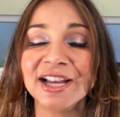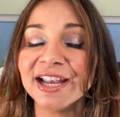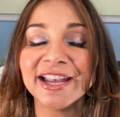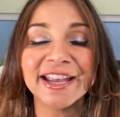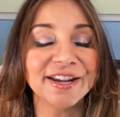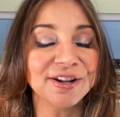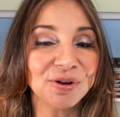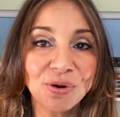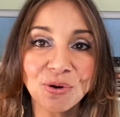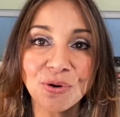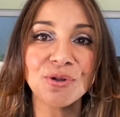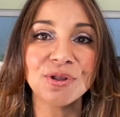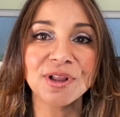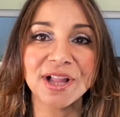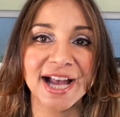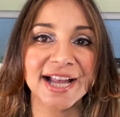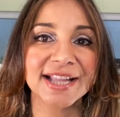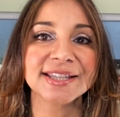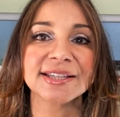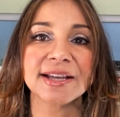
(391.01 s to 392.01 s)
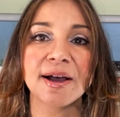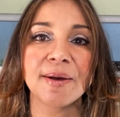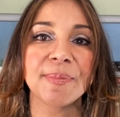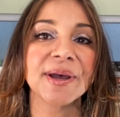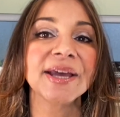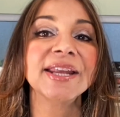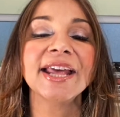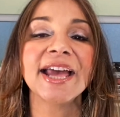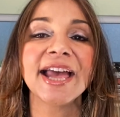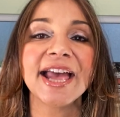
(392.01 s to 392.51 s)
It all adds up
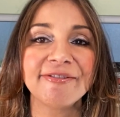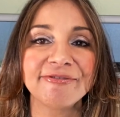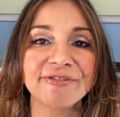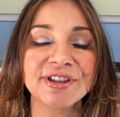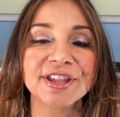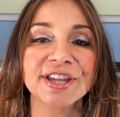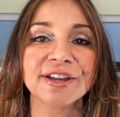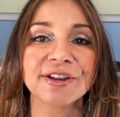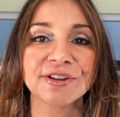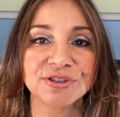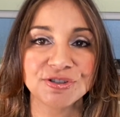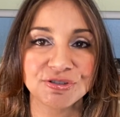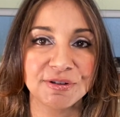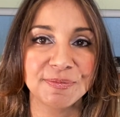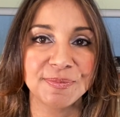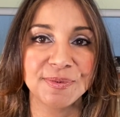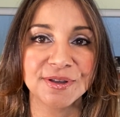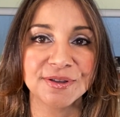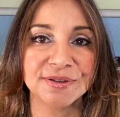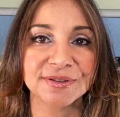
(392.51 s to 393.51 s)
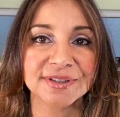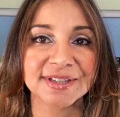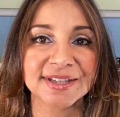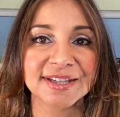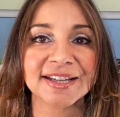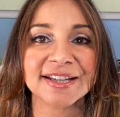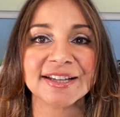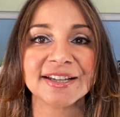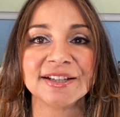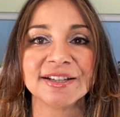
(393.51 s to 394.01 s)
and everything contributes.
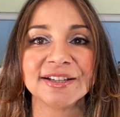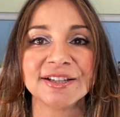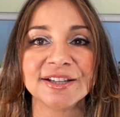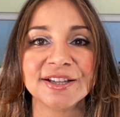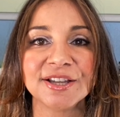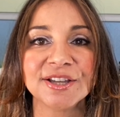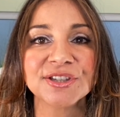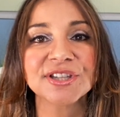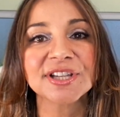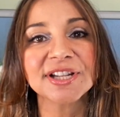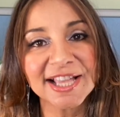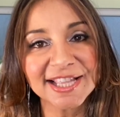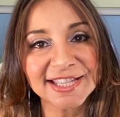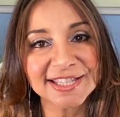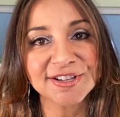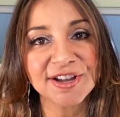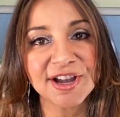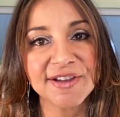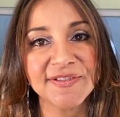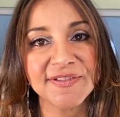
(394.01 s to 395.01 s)
So let's dive